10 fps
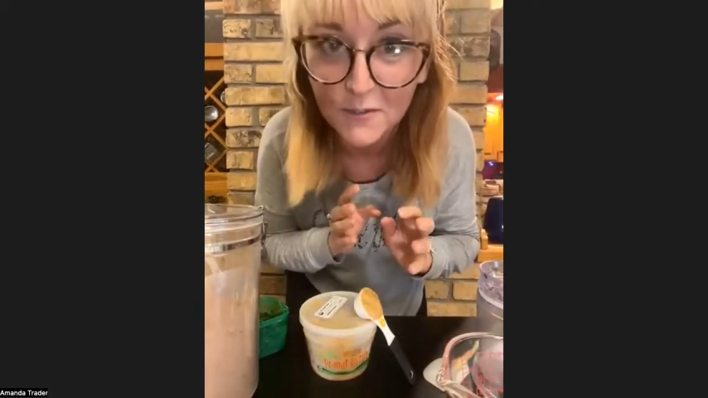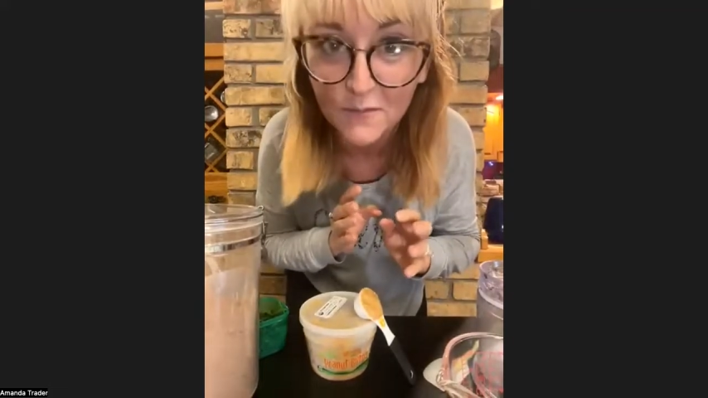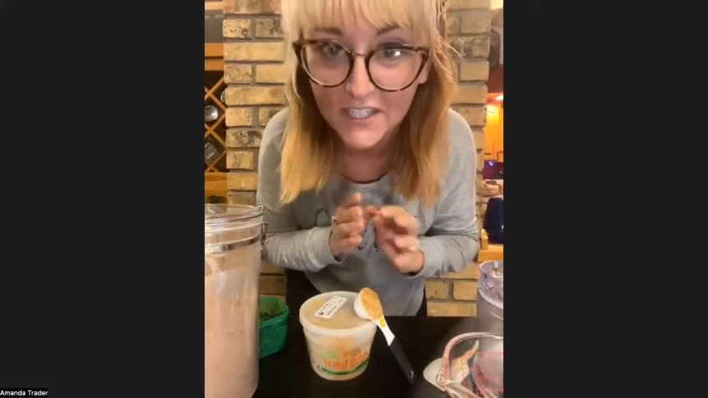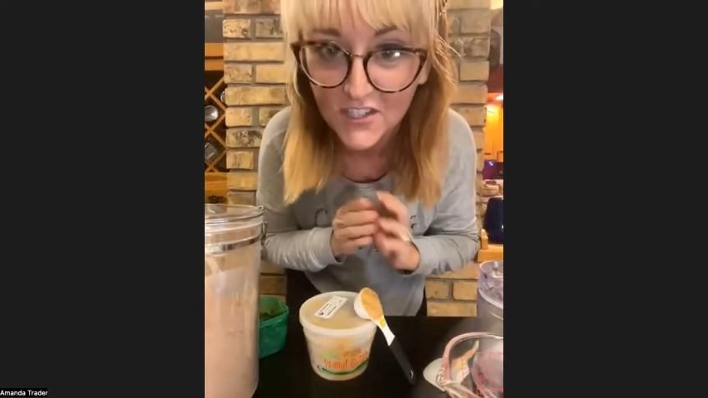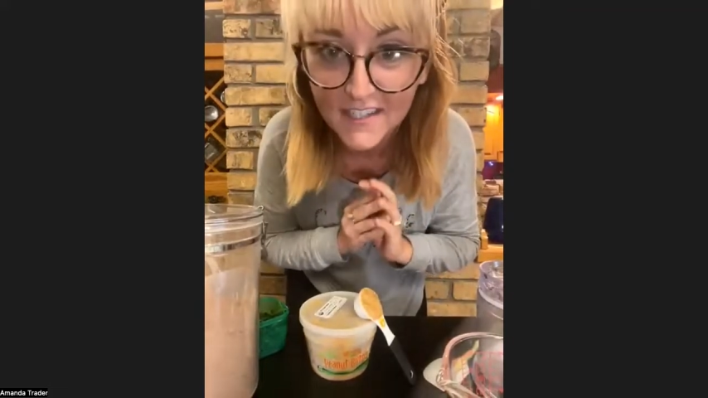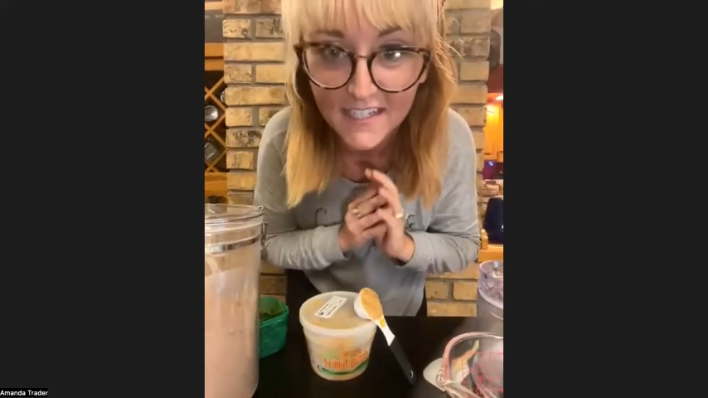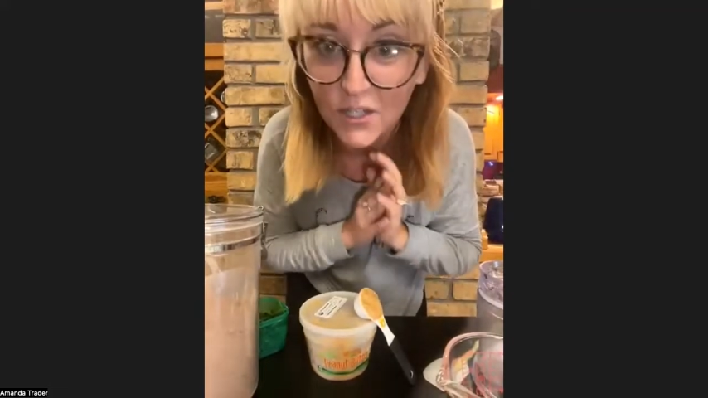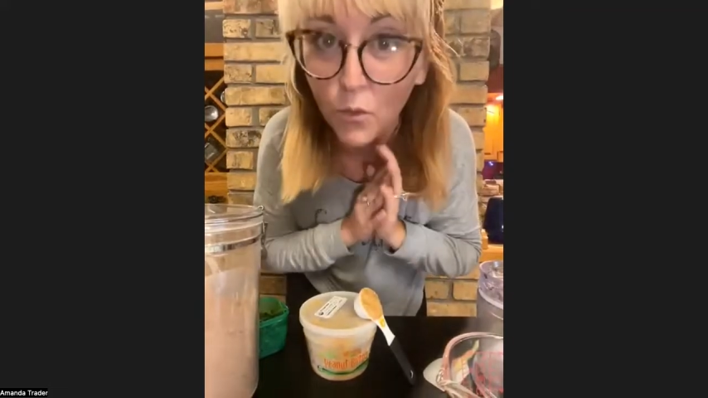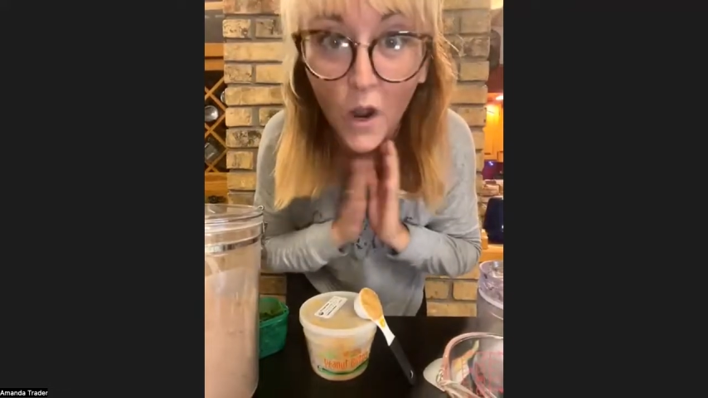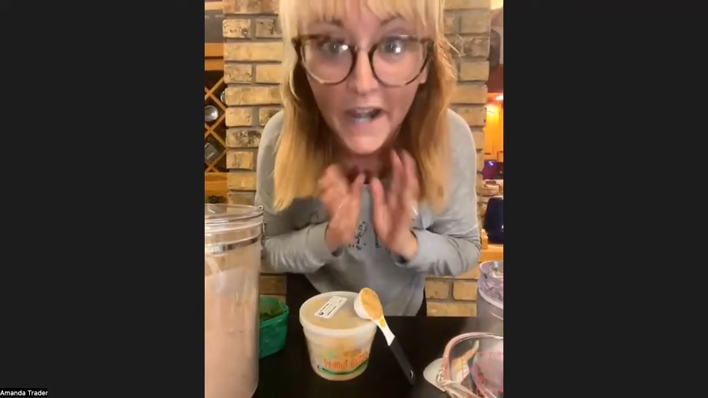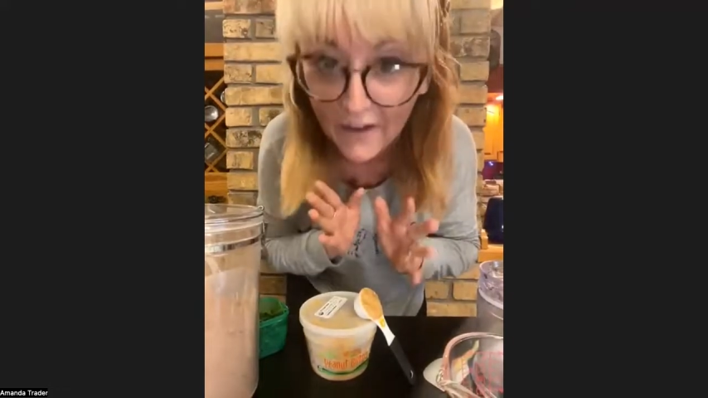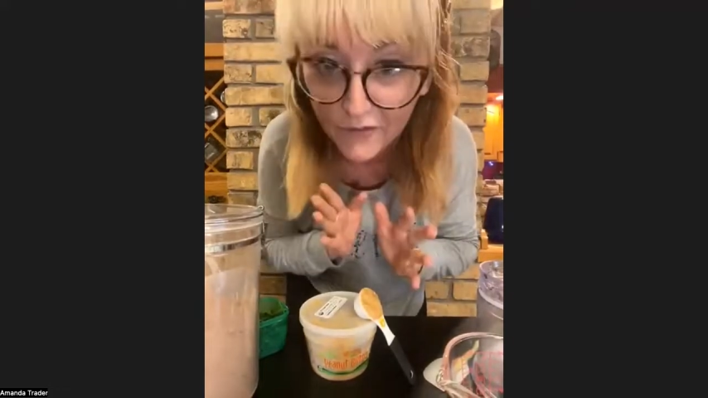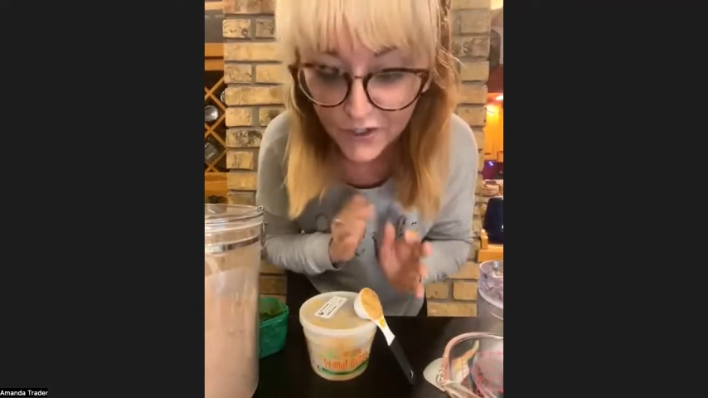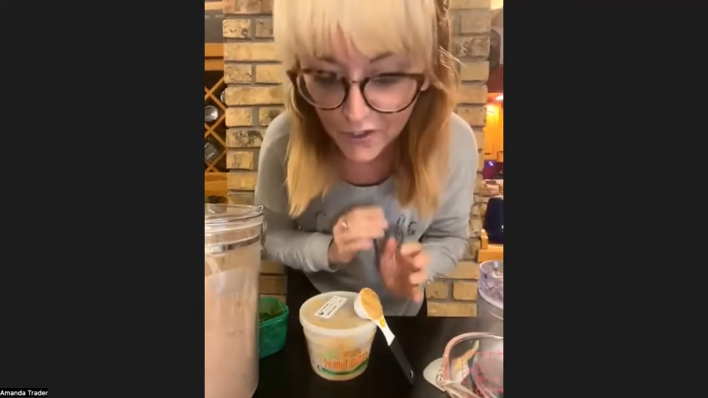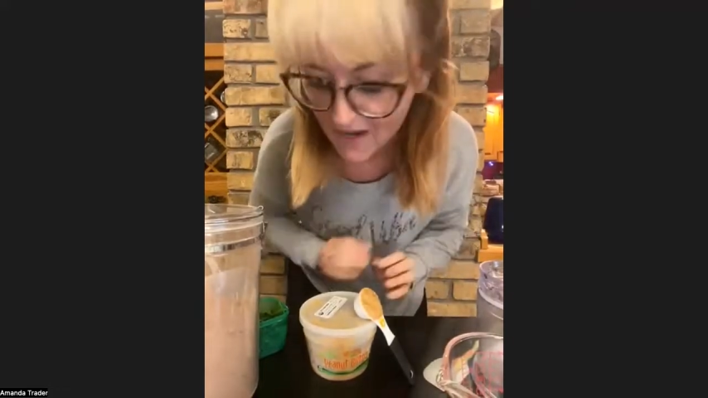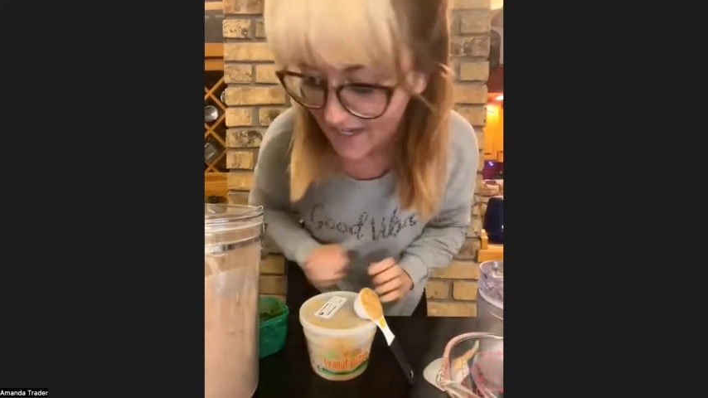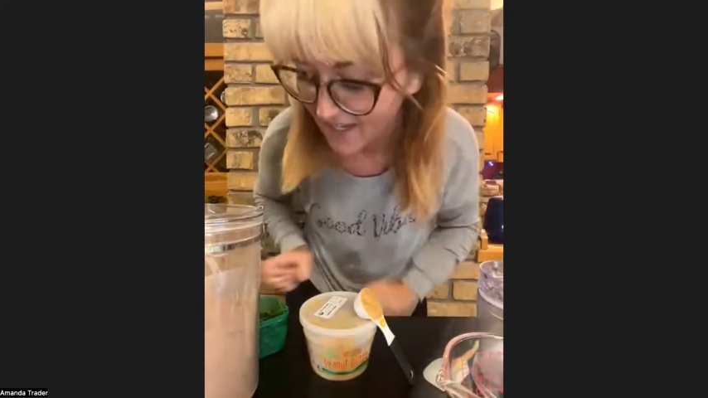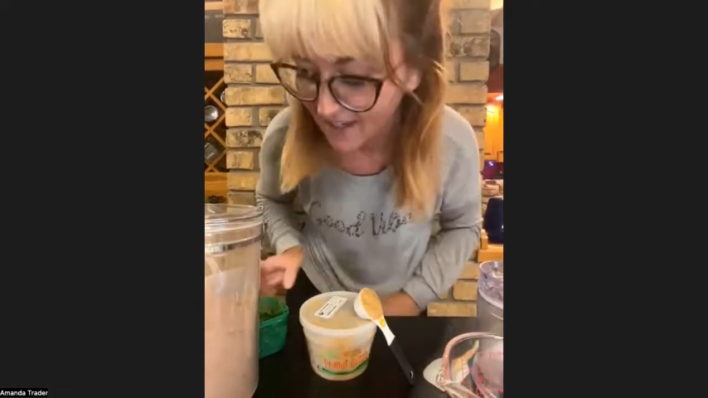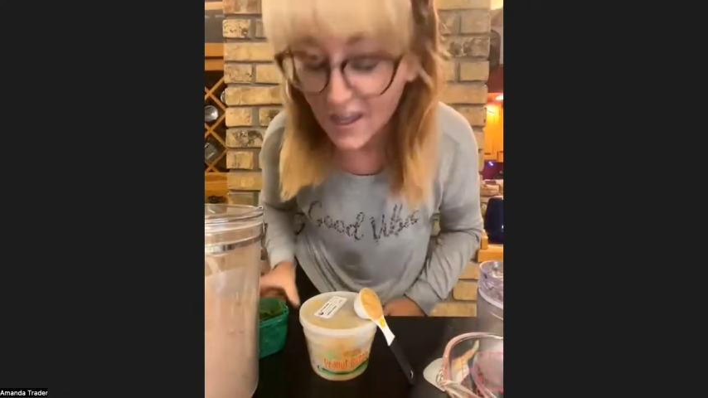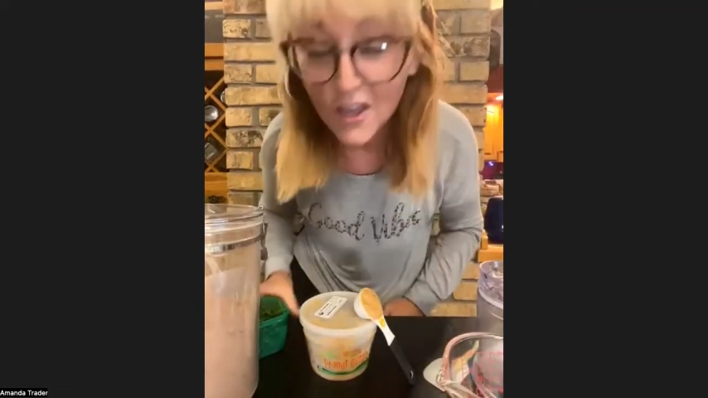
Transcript: some veggies into whatever you're making.